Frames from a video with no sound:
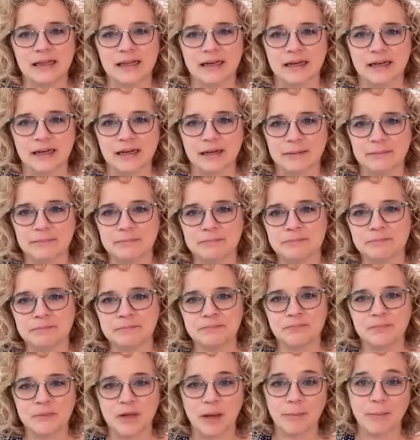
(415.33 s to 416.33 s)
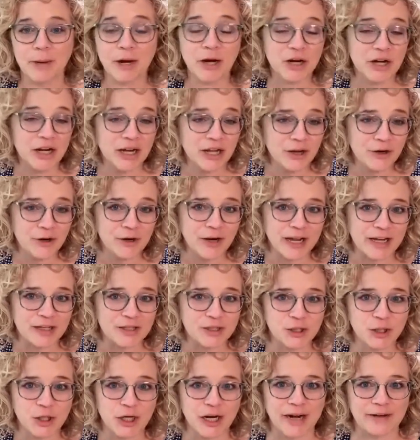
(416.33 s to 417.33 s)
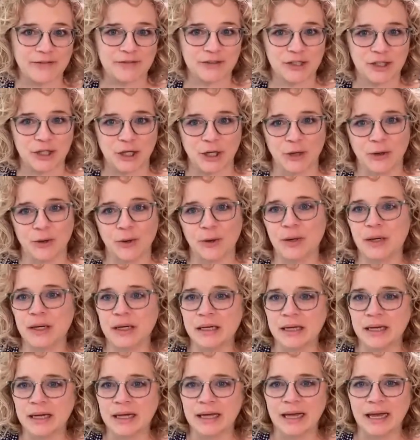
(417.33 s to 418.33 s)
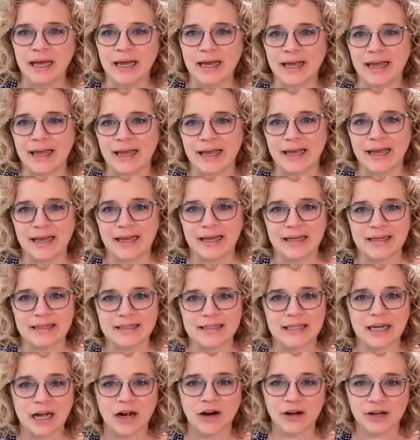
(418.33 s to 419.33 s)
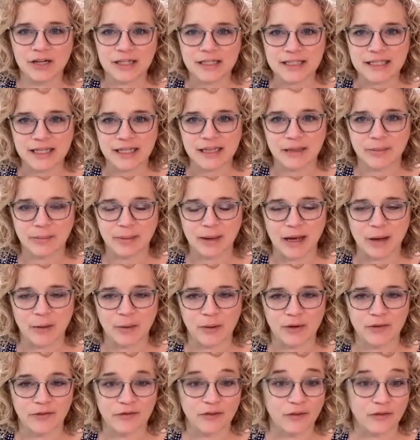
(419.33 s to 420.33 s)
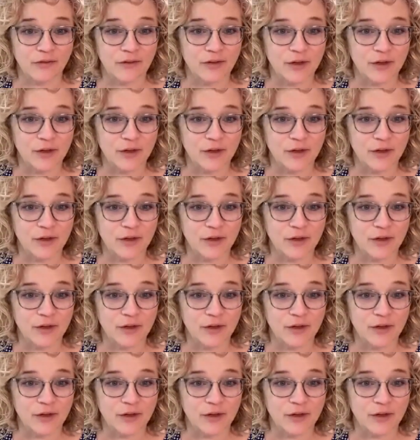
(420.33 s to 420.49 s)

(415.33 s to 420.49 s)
um, a marketing your next craft show and harnessing the power of